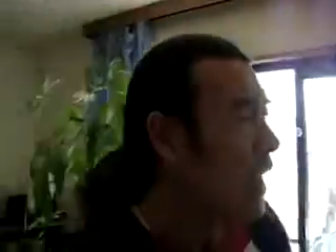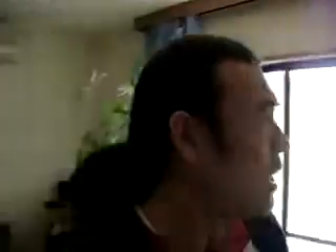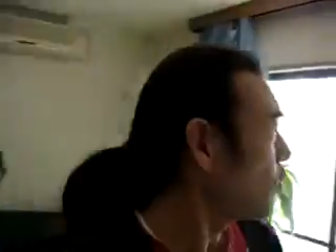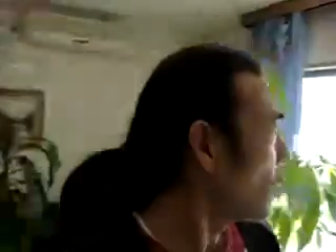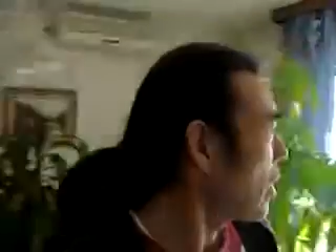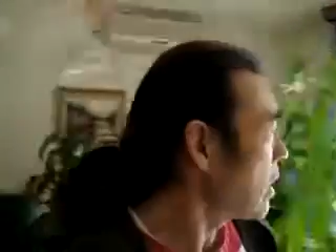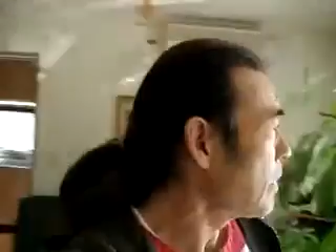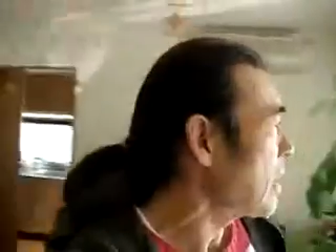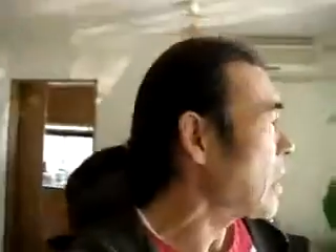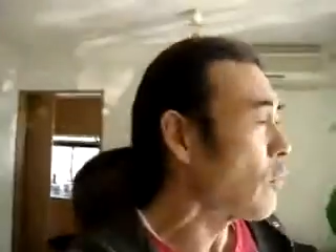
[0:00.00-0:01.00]
I never want
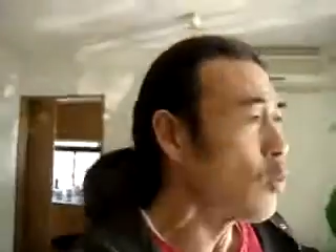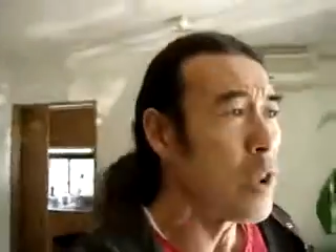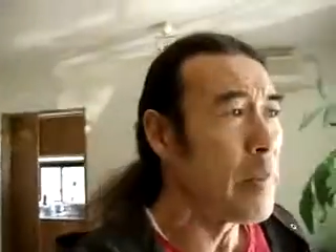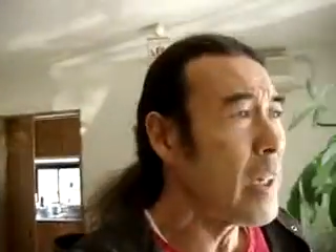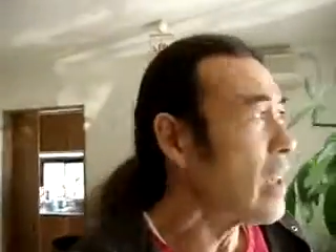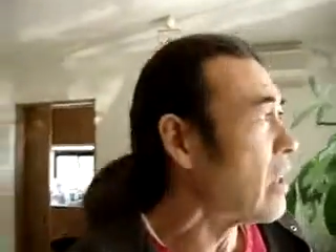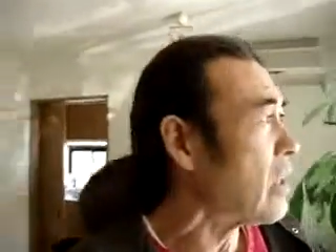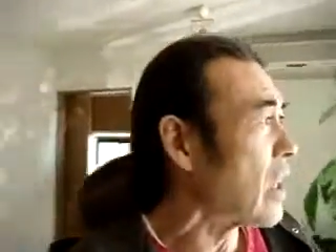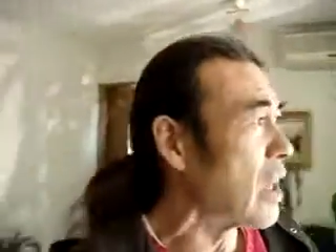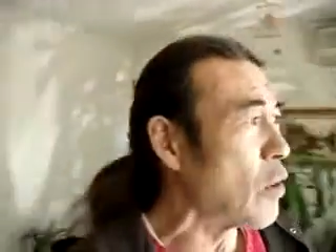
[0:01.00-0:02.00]
to be, never will be.
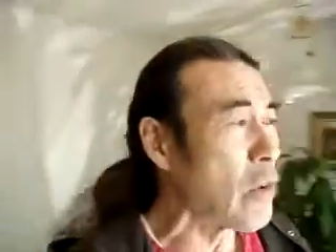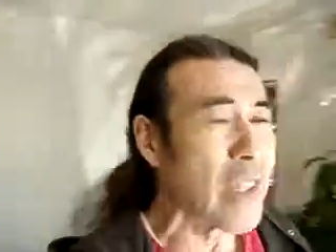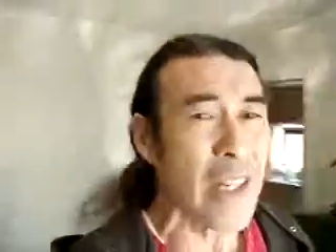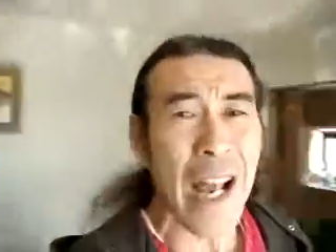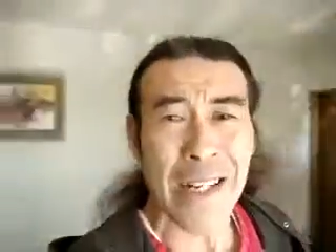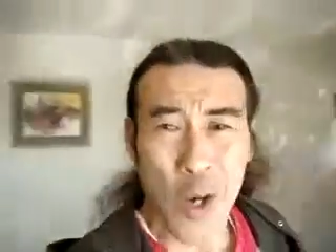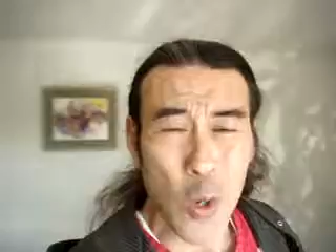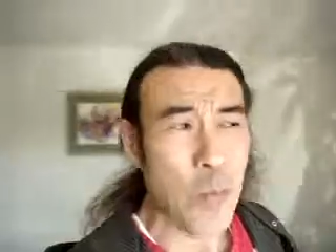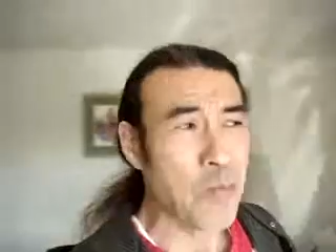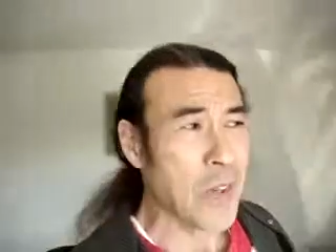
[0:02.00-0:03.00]
And the only thing I
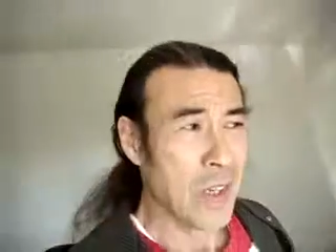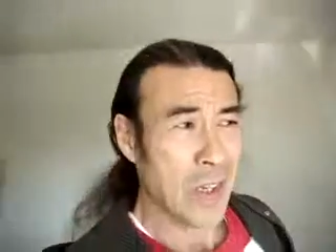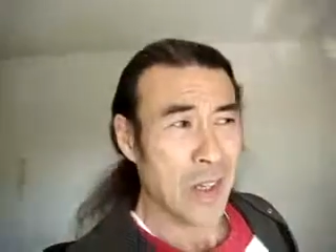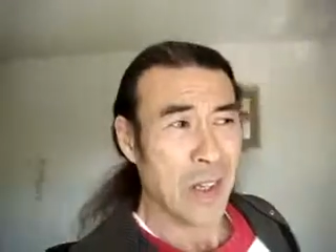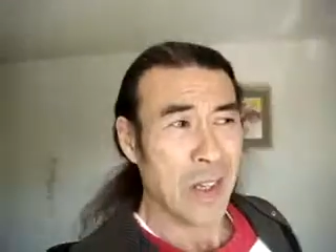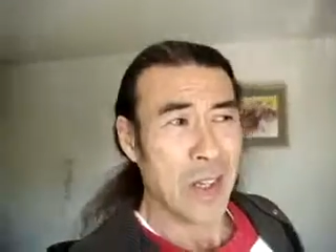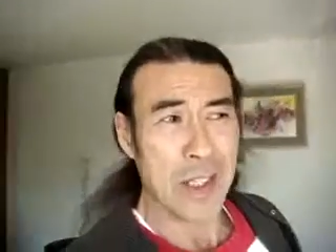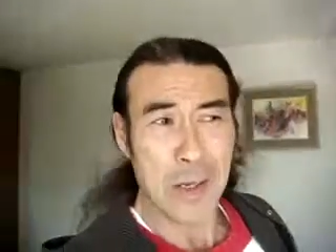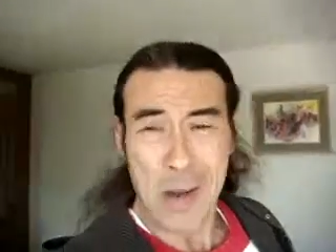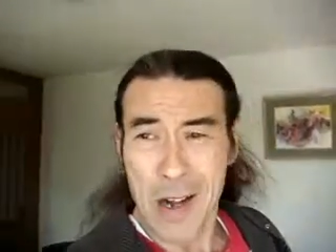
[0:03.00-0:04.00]
know
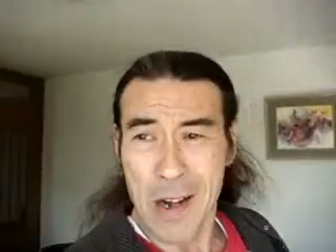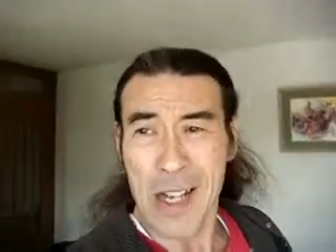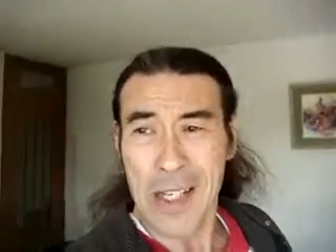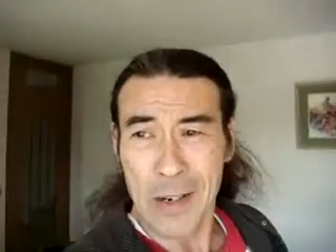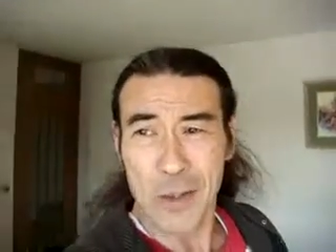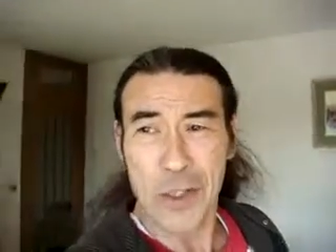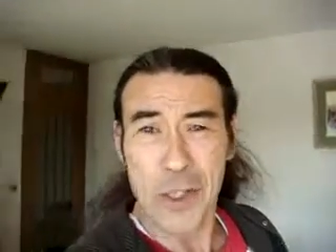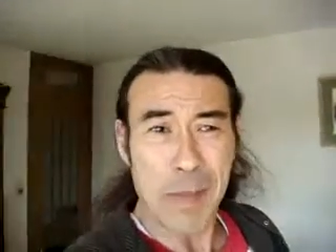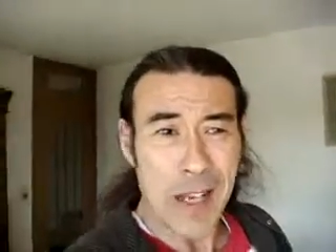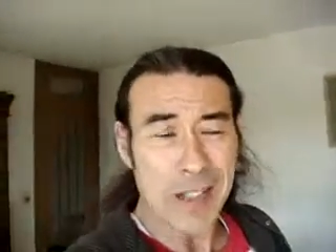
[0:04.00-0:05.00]
is in America, I never
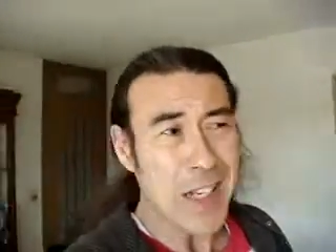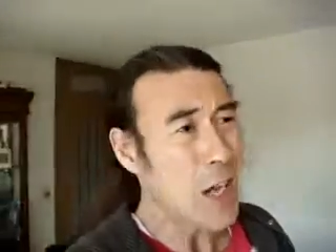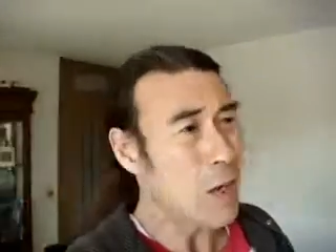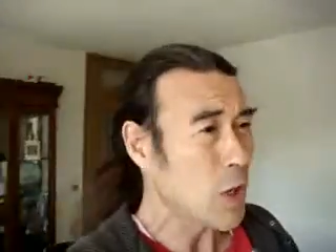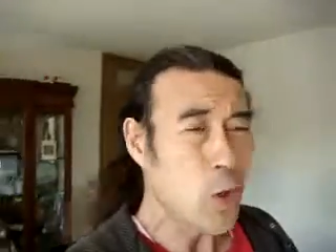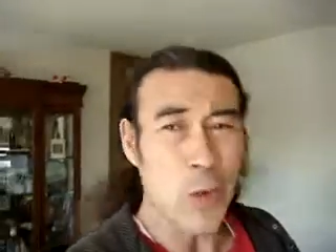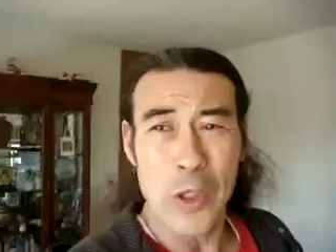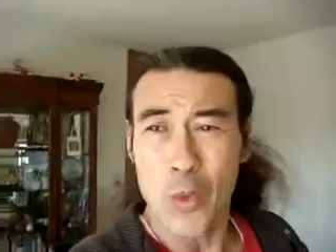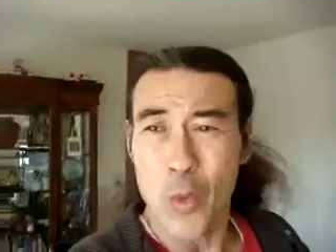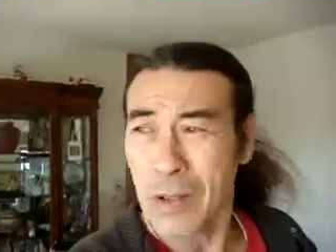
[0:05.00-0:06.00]
took medicine. I was
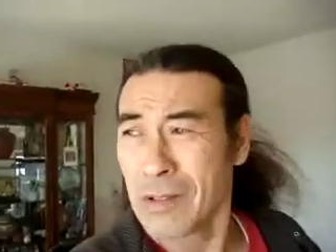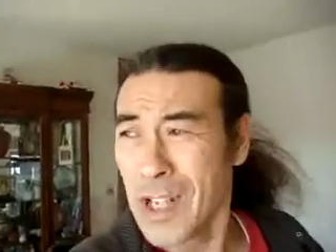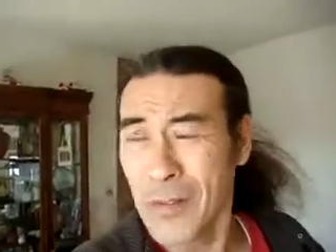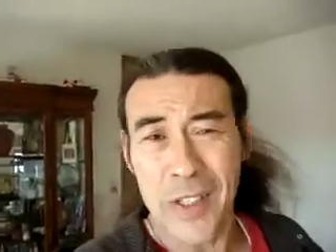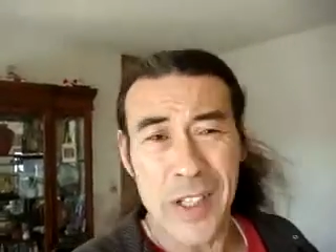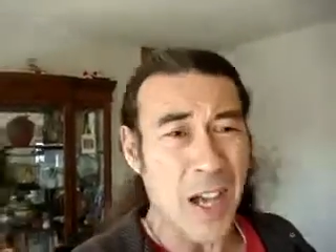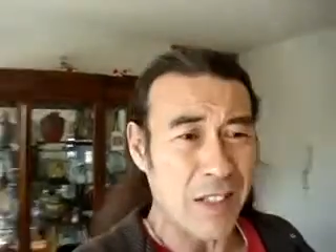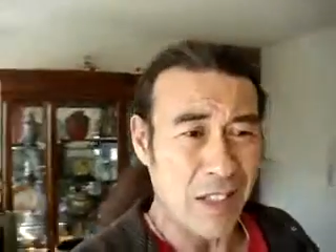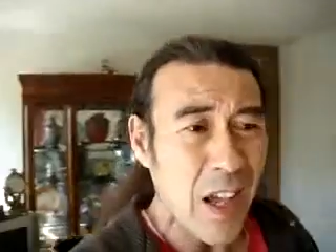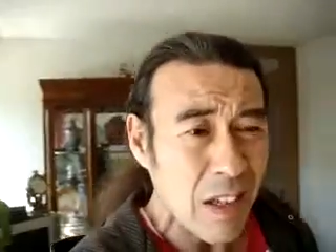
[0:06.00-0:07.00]
always, never
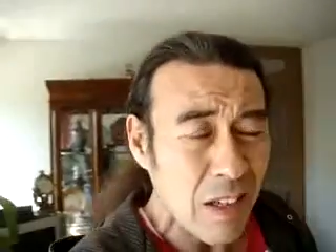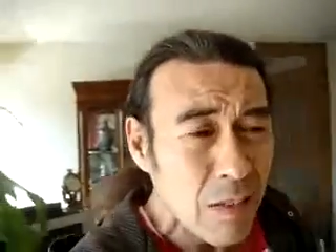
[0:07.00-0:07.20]
got sick.